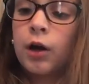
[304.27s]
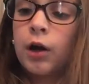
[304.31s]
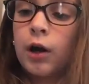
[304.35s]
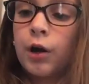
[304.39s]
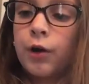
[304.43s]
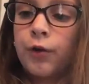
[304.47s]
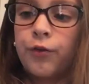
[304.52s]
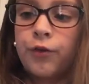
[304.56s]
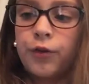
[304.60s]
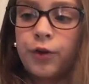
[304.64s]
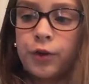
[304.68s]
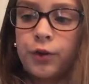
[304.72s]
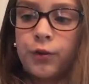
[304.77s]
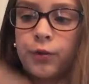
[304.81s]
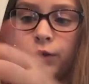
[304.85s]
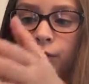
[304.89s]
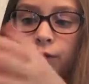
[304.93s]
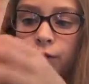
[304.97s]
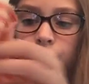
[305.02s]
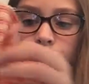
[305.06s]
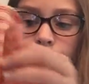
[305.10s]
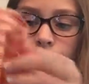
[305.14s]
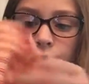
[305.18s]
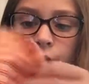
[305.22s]
I'll tell you what
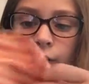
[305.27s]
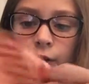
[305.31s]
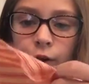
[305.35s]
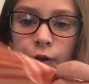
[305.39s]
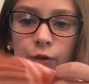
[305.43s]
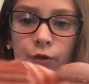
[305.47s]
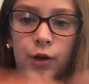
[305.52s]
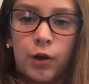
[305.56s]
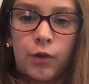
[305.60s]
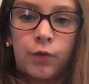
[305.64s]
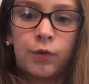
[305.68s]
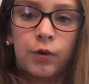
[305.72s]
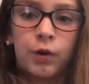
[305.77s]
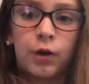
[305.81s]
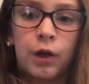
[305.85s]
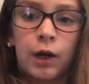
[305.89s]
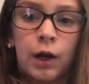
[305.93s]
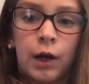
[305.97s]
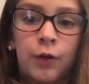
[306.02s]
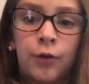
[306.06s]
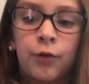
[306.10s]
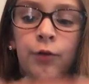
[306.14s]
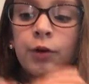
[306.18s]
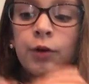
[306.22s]
to do in the next step.
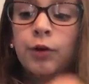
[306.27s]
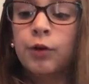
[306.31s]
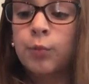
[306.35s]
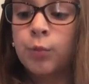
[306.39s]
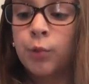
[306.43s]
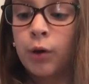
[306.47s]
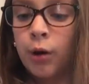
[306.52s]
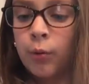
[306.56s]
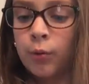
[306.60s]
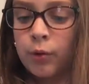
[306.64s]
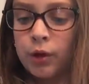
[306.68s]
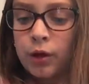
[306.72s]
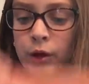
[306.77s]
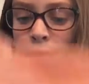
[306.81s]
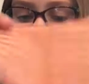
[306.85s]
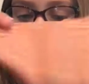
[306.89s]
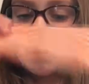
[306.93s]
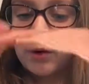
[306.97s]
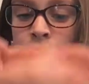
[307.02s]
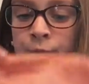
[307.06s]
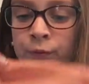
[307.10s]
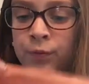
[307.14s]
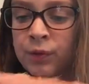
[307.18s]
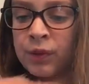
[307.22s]
I'm going to probably
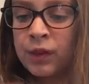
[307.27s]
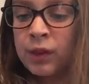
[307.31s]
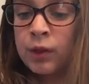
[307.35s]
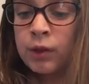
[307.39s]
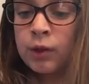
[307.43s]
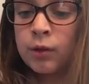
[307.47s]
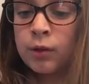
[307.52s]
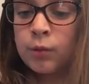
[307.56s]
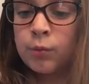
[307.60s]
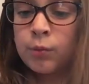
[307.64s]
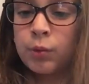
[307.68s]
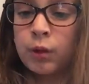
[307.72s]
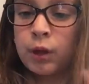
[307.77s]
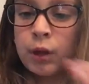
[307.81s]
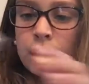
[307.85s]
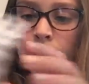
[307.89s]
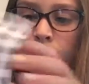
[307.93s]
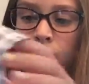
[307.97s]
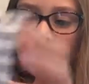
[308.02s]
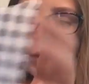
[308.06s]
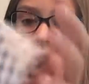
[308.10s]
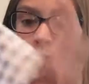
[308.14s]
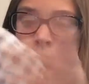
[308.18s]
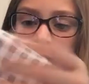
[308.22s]

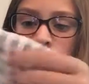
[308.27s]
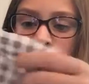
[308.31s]
pick,